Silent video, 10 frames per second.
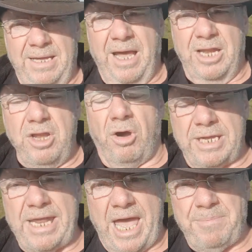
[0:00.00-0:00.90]
lot
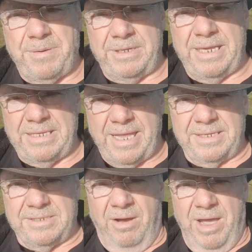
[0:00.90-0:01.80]
can happen in
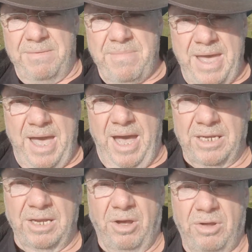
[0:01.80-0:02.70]
that time, and
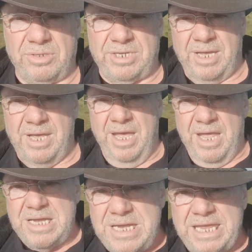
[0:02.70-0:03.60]
a lot
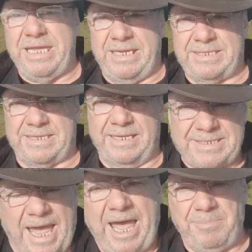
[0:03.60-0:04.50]
needs
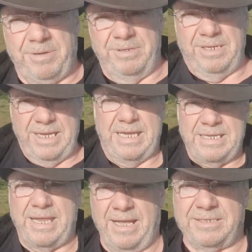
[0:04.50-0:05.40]
to happen
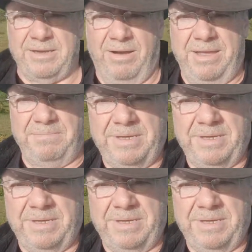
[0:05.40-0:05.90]
in that time.